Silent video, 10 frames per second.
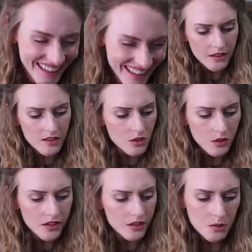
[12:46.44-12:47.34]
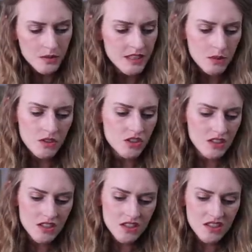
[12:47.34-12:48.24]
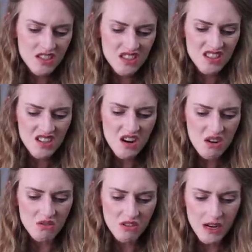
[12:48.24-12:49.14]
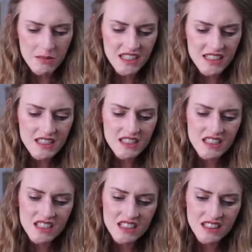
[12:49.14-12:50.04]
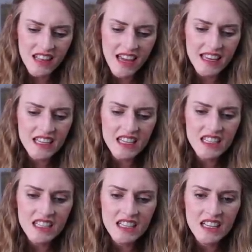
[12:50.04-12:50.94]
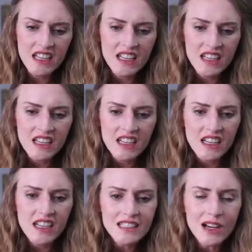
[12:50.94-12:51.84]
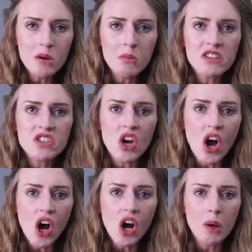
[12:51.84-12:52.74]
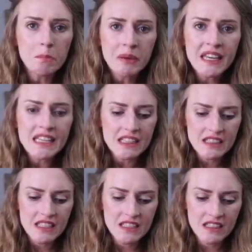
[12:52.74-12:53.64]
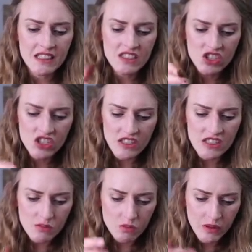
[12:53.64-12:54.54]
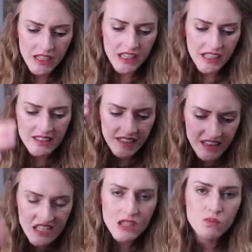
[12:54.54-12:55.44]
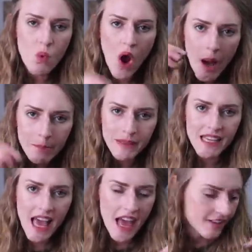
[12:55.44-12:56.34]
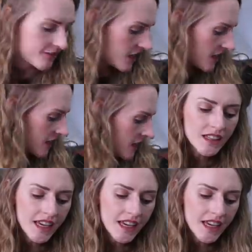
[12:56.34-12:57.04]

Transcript: The soil that it was in was just so, I mean, it's like, it's almost all peat. It's just really, it's like swampy, heavy.